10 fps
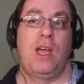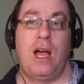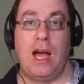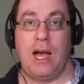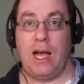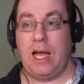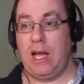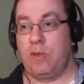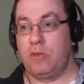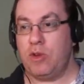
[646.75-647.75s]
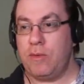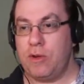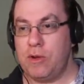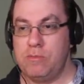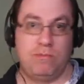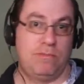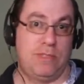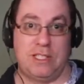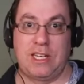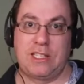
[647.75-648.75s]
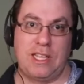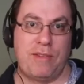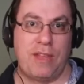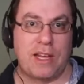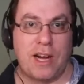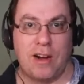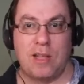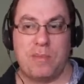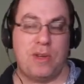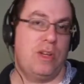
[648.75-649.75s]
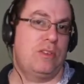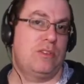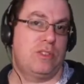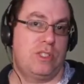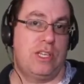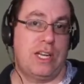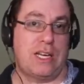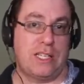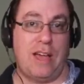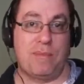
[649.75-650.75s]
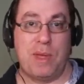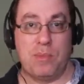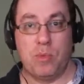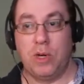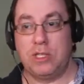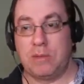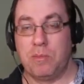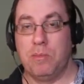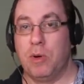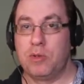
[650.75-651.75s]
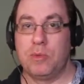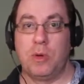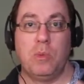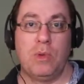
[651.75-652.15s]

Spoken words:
Trovo doesn't actually have that currently, but again, you can actually have people watching multiple